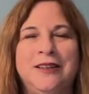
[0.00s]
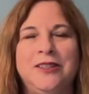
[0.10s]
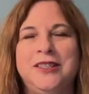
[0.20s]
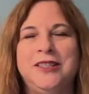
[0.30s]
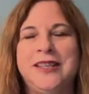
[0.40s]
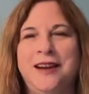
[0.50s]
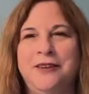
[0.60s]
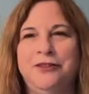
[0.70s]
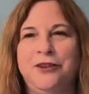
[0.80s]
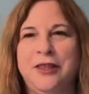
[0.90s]
Just to add
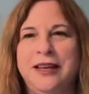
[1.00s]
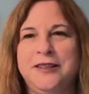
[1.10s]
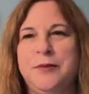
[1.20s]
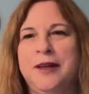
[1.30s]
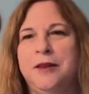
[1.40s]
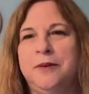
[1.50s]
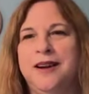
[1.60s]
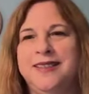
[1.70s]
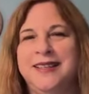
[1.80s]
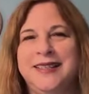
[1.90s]
a few things about the
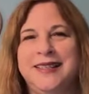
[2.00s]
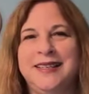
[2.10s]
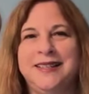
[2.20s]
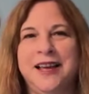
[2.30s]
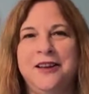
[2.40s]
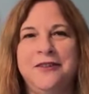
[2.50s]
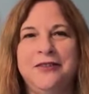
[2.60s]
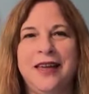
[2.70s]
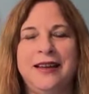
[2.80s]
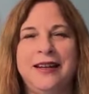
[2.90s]
process itself,
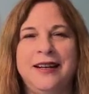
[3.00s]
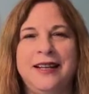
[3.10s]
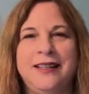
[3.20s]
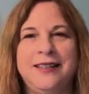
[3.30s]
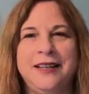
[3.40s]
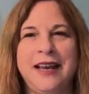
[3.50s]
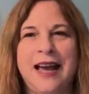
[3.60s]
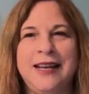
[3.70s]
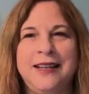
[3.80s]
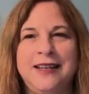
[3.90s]
that it is a
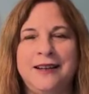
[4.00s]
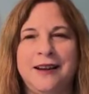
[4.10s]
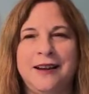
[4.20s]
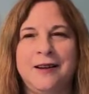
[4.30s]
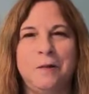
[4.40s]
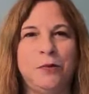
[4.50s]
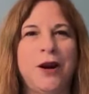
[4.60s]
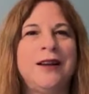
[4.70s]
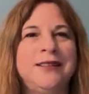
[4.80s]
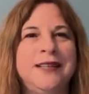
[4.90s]
guided
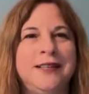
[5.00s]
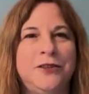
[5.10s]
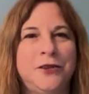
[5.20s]
process.